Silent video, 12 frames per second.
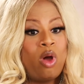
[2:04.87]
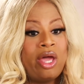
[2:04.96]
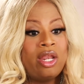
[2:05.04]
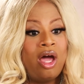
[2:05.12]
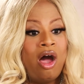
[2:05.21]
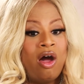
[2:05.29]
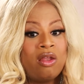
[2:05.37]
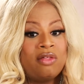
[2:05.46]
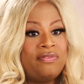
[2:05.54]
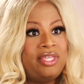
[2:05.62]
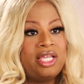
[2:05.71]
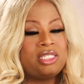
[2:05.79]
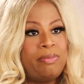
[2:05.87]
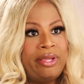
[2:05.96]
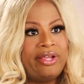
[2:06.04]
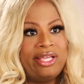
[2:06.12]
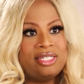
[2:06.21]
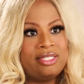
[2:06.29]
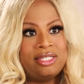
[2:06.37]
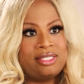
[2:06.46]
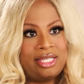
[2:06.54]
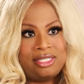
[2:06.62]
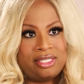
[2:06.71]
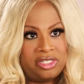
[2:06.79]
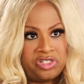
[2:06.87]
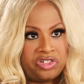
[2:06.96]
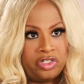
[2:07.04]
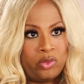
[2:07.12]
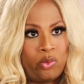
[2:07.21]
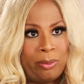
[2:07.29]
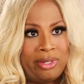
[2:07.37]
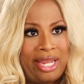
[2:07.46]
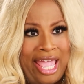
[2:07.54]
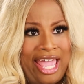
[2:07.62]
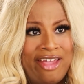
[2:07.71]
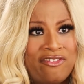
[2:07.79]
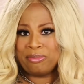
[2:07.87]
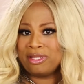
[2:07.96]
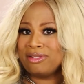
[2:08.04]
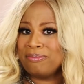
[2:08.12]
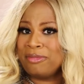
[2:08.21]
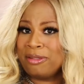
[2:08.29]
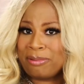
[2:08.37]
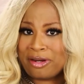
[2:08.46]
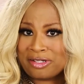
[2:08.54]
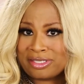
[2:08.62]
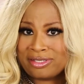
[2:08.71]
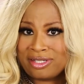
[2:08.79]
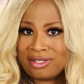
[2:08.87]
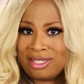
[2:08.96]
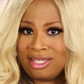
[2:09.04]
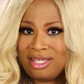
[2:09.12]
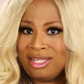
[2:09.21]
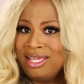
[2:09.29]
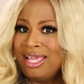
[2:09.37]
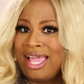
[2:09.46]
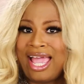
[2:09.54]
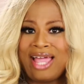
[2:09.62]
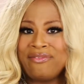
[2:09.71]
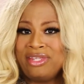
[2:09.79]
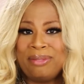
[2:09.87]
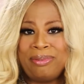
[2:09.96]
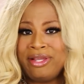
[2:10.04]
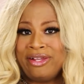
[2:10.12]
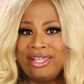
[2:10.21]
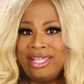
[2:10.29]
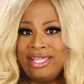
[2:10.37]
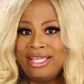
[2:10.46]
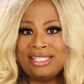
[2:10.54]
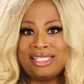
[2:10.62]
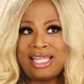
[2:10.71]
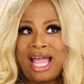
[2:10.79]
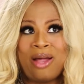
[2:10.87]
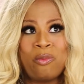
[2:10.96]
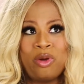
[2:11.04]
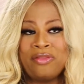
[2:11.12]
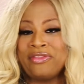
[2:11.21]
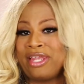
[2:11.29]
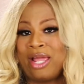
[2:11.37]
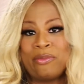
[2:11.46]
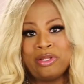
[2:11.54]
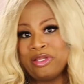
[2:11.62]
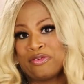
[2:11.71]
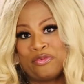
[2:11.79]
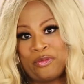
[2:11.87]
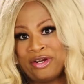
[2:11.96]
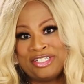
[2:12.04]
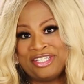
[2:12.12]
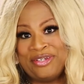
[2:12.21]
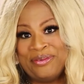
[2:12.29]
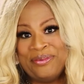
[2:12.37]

want all of the experiences that cisgender women have, but me personally, having a period is not one that I would look forward to.